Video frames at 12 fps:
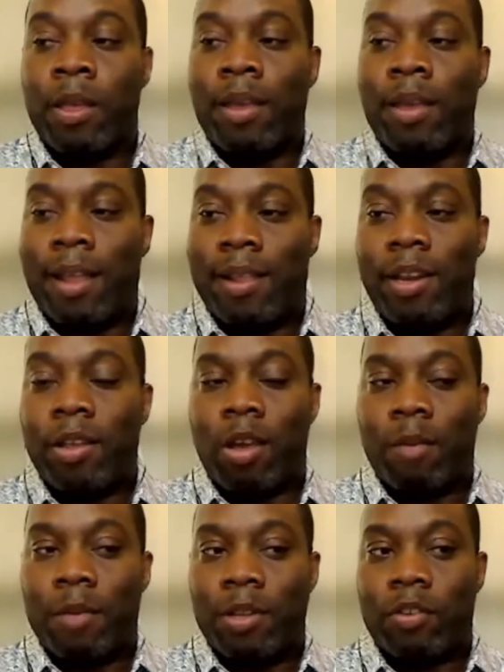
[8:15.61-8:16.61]
And then you
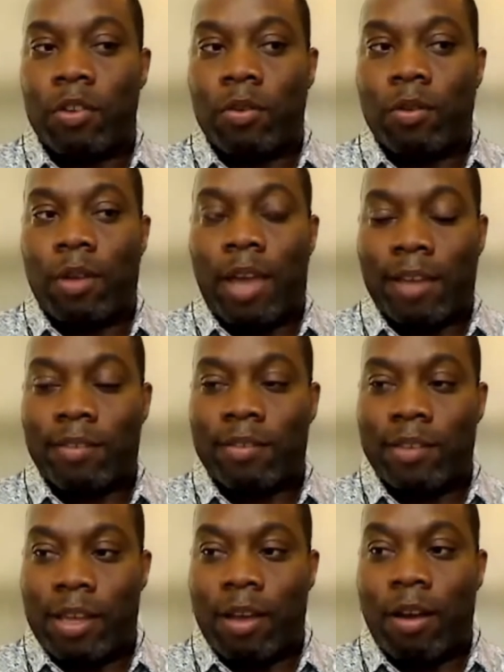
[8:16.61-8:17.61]
come into
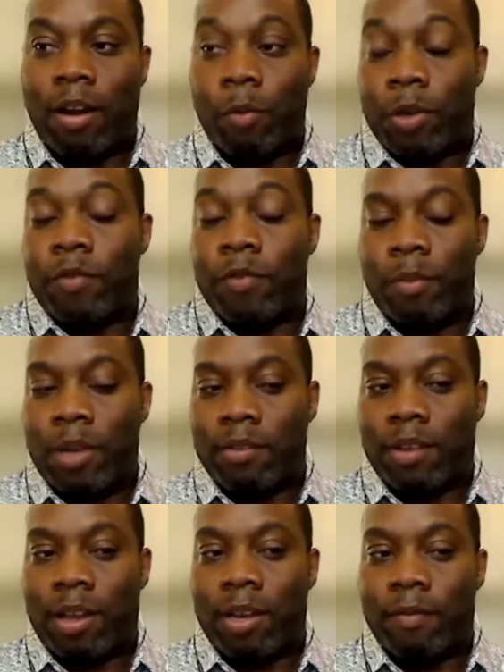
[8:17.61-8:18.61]
XDR, which for me
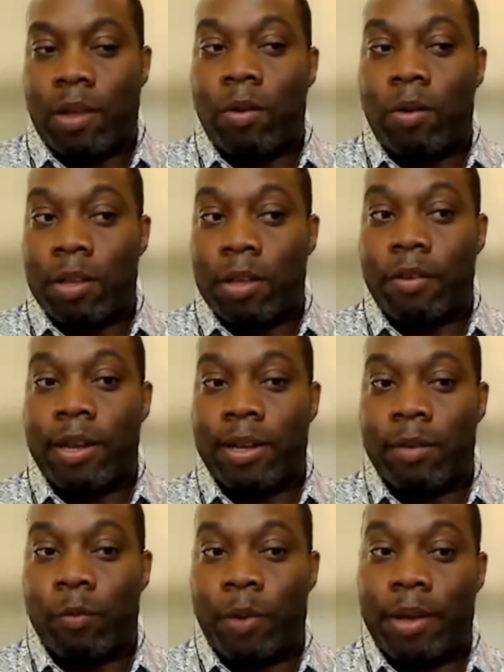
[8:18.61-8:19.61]
is kind of the holy grail
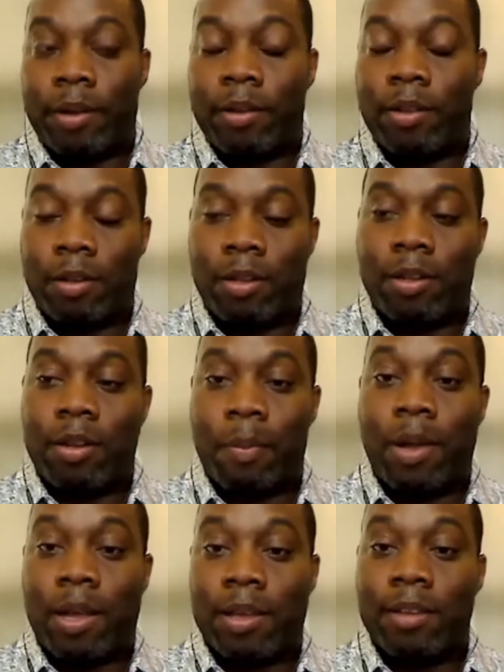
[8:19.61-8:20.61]
and where the
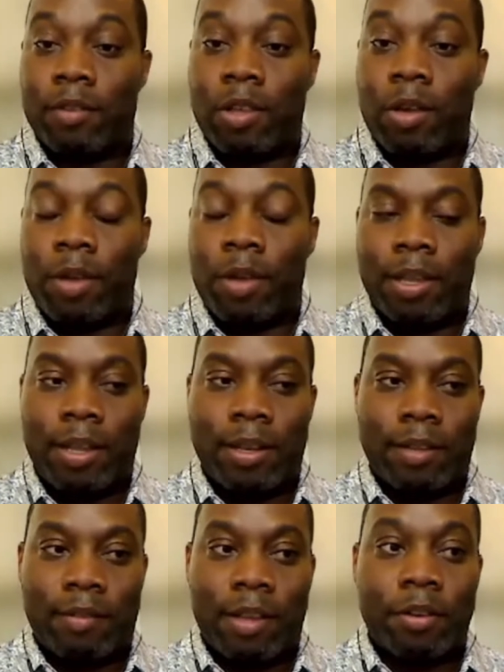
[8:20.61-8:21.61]
puck is going in
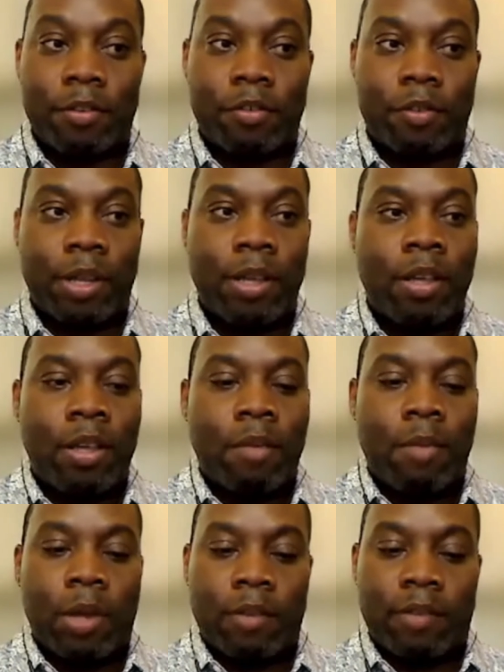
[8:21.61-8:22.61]
this industry,
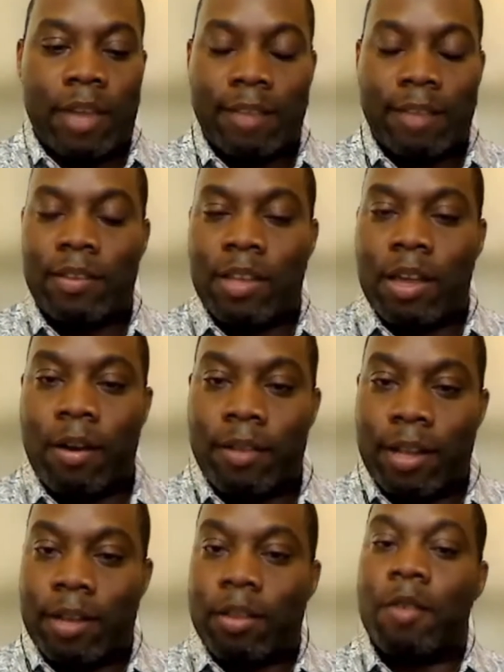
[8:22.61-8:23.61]
because XDR
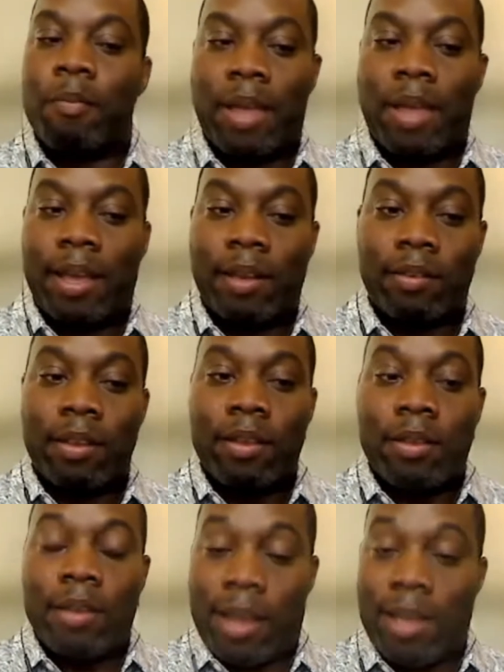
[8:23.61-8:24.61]
then
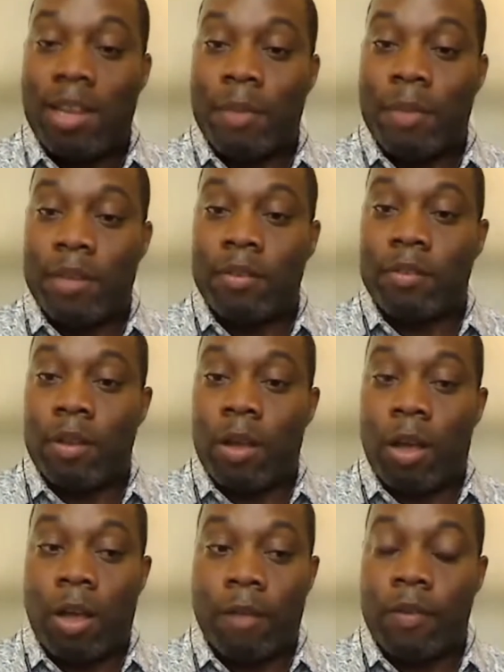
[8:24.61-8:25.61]
combines elements
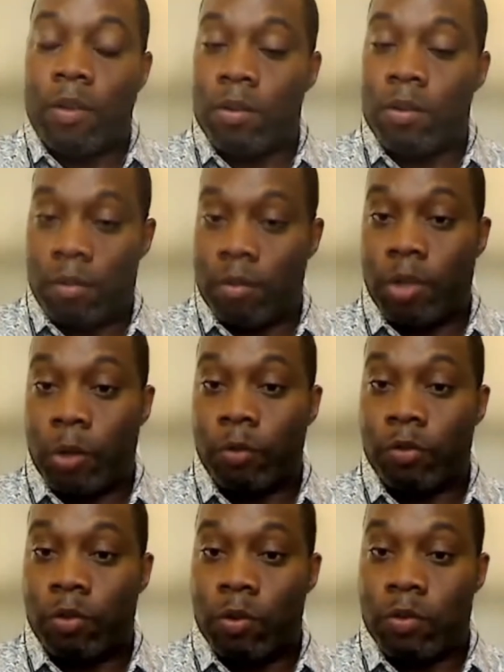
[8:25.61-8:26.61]
of
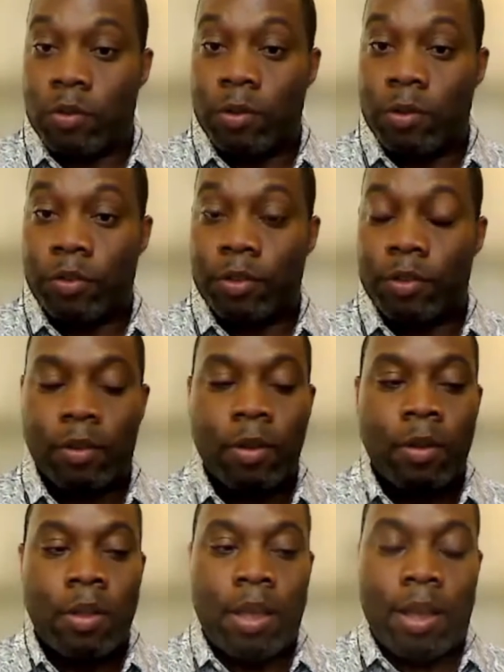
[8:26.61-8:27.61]
those two solutions.
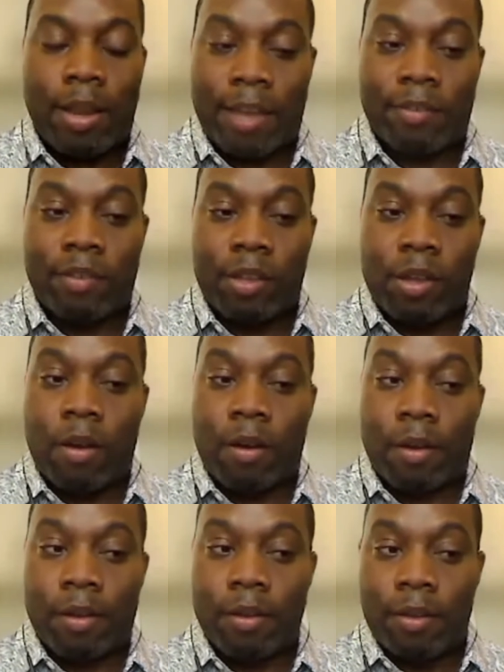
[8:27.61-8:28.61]
And
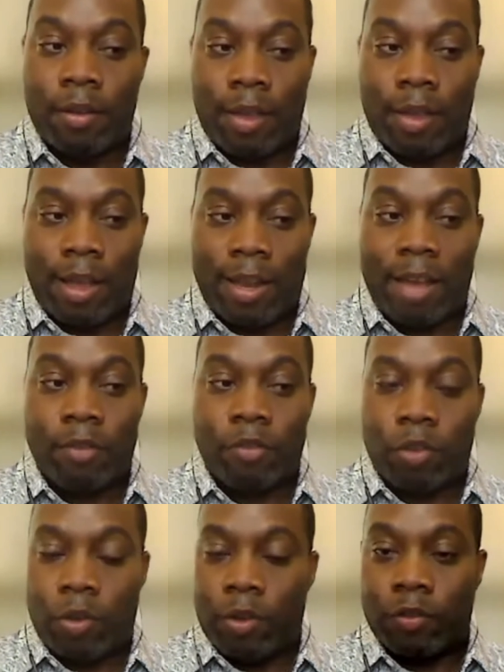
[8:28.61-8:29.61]
XDR allows
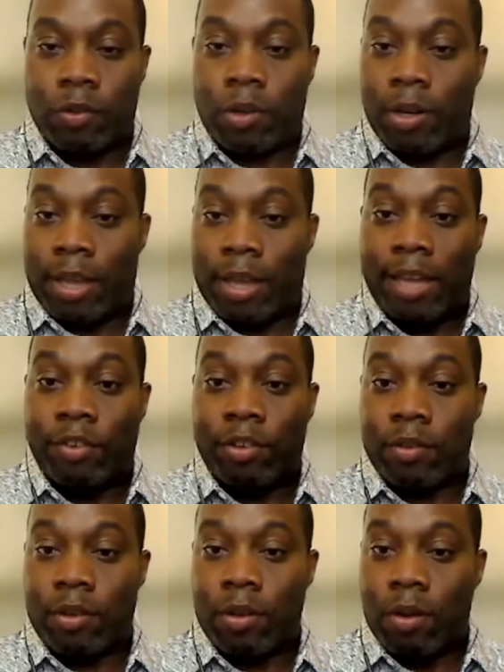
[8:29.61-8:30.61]
you to install an
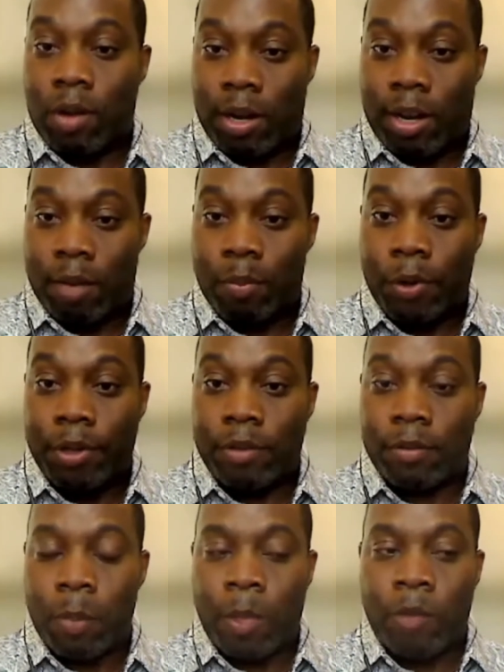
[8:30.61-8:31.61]
agent on an
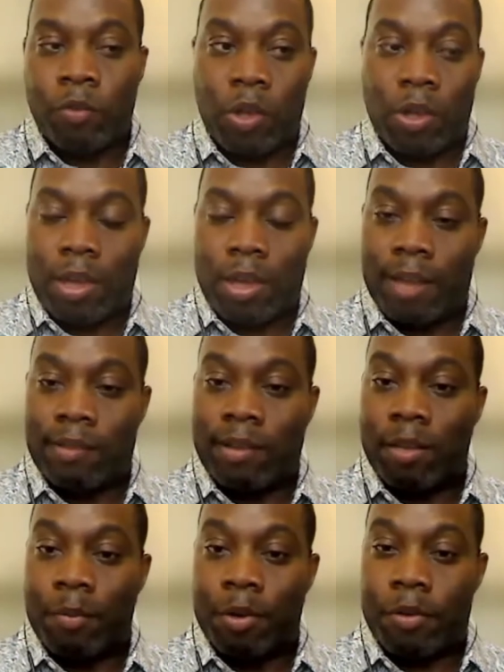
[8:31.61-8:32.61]
endpoint, so you can get
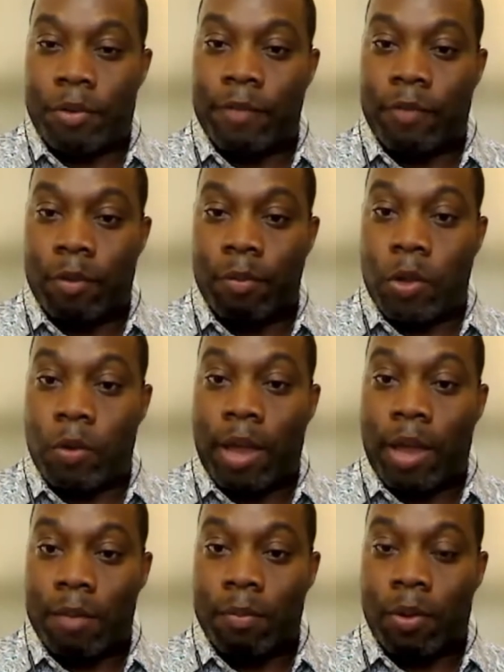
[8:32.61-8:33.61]
telemetry from your
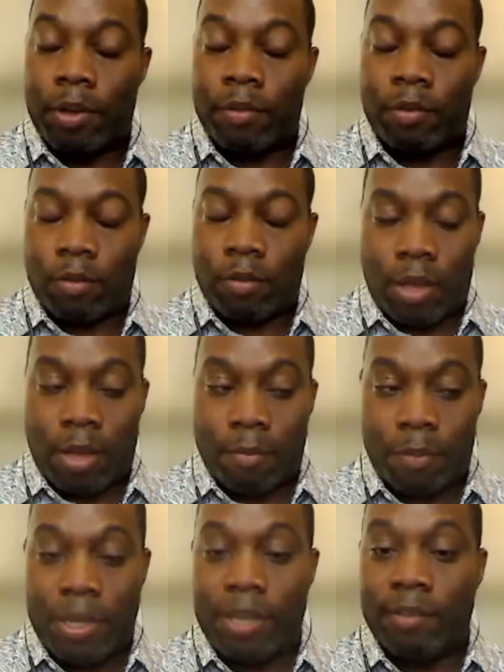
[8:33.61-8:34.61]
endpoints,
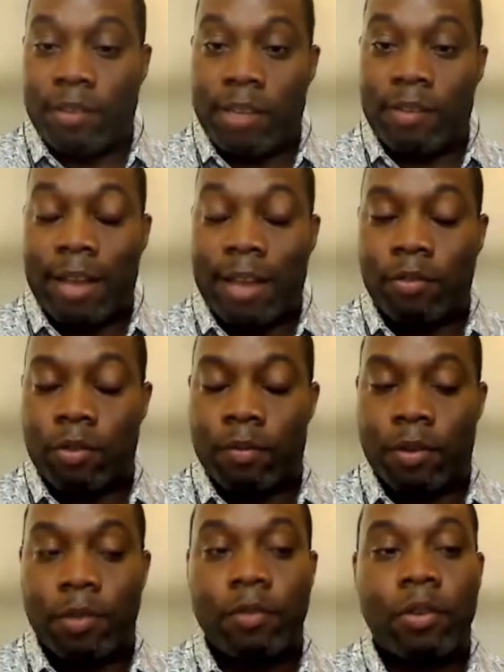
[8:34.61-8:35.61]
PCs and
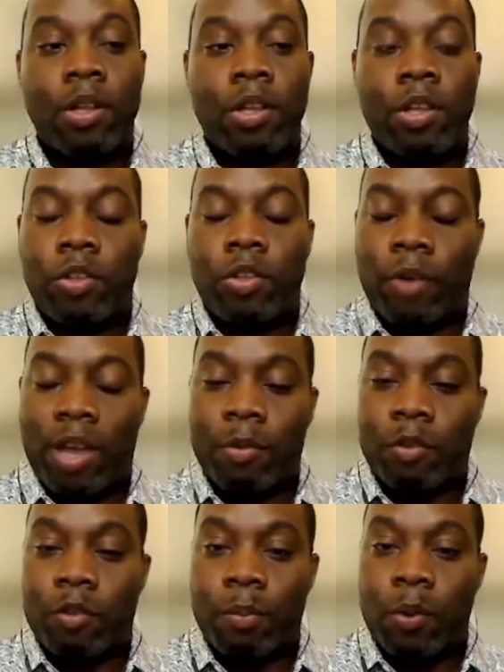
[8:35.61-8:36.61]
servers. You're able
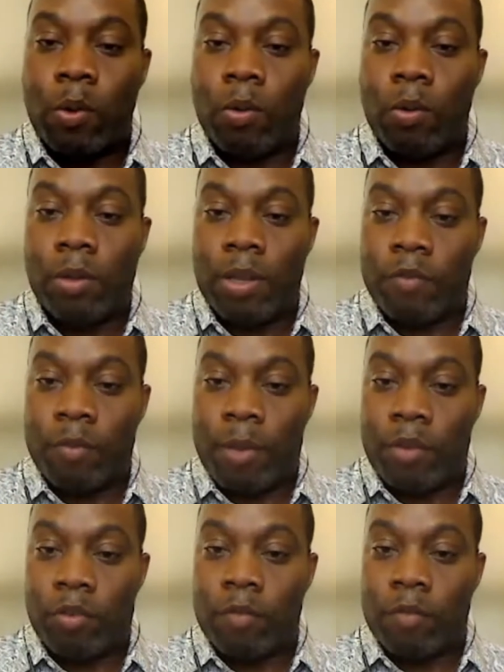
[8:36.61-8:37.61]
to pull
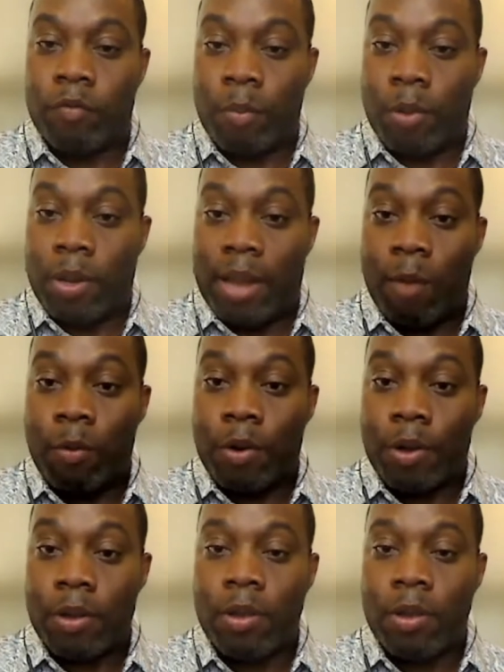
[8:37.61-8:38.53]
information from your network,